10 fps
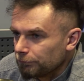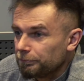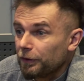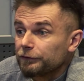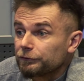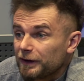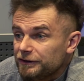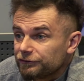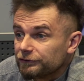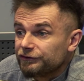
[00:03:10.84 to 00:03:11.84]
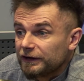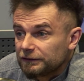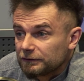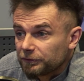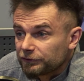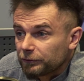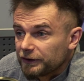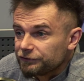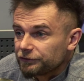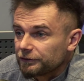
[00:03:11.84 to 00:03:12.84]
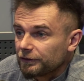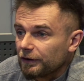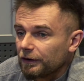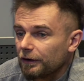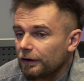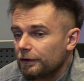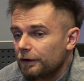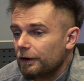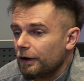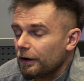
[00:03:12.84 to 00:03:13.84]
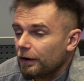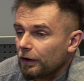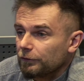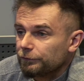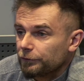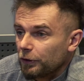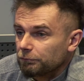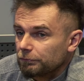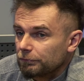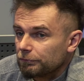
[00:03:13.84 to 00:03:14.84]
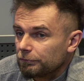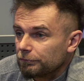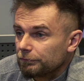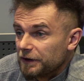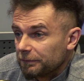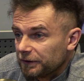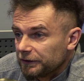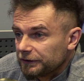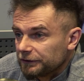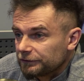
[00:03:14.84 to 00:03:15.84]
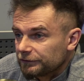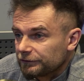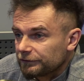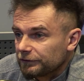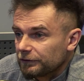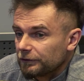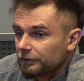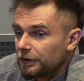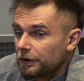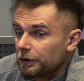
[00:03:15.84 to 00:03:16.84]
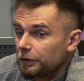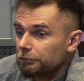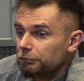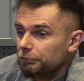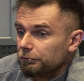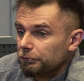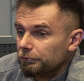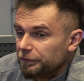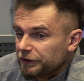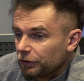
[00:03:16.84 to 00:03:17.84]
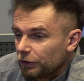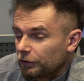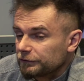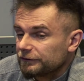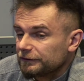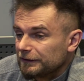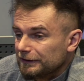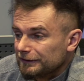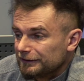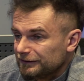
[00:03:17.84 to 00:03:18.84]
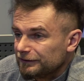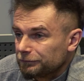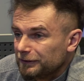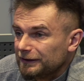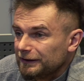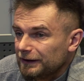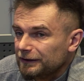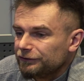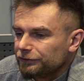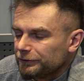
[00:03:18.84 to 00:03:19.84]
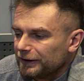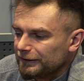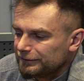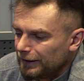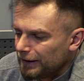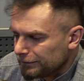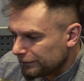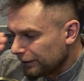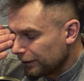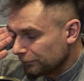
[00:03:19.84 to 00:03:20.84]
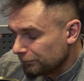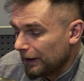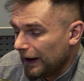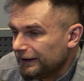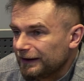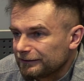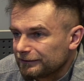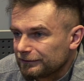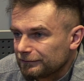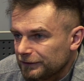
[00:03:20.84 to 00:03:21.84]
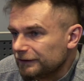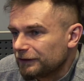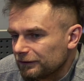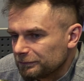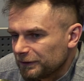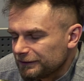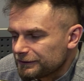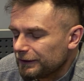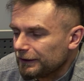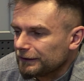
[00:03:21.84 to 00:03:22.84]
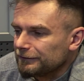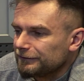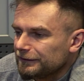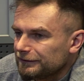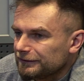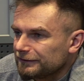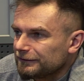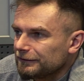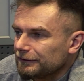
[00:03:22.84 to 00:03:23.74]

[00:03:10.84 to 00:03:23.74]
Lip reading: persuasion, gentle persuasion from the Americans, because this is really an issue, yes? And I guess this government considers